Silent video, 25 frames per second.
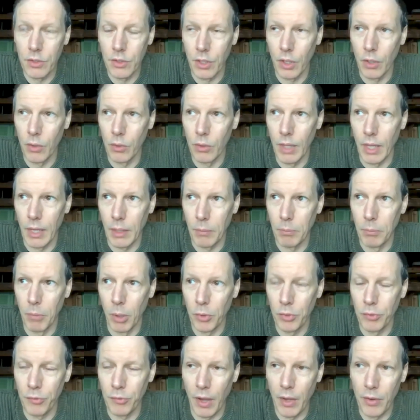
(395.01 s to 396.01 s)
So like
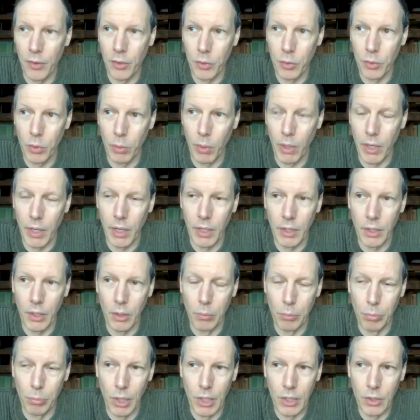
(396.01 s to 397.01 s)
most founders, we went on a
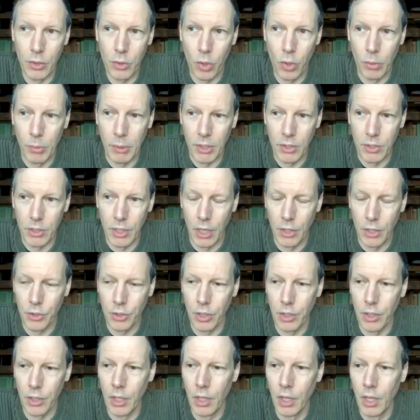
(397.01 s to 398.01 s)
little brainstorming
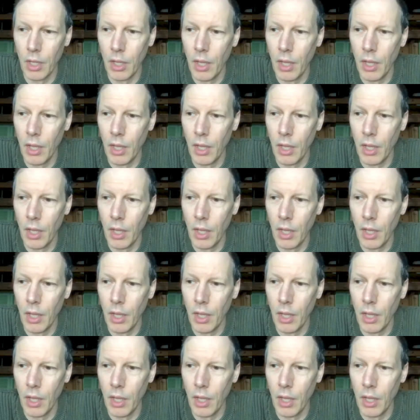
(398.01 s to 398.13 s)
session.